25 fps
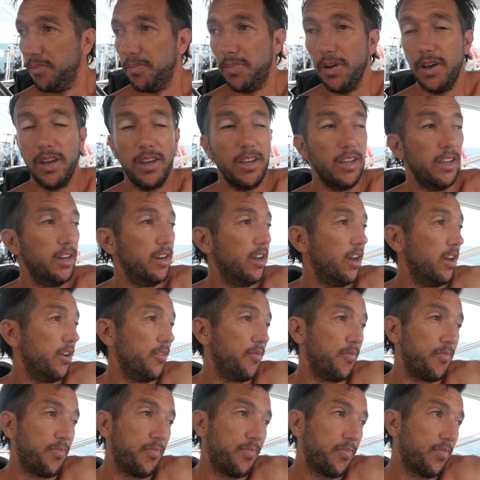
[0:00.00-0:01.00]
But you
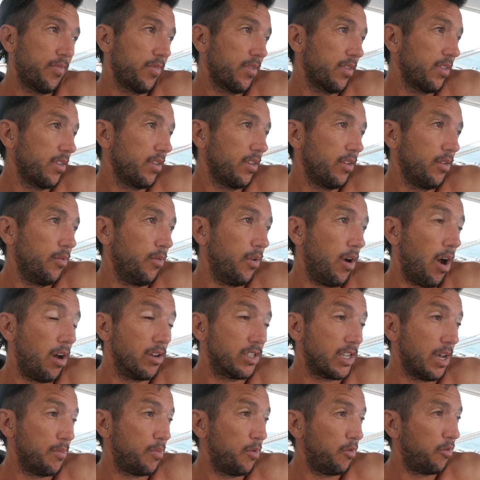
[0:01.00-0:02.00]
know, well, I
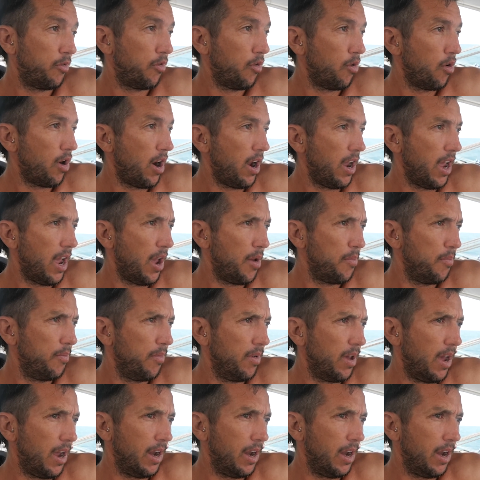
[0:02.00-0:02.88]
was up at 4 a.m.